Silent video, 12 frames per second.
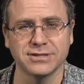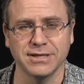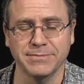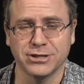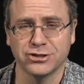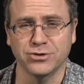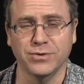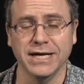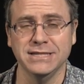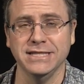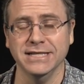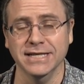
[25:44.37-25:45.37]
I'm not sure why
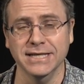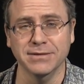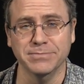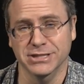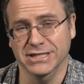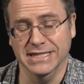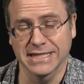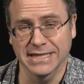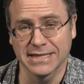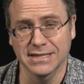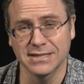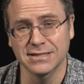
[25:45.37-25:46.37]
she did, but she did.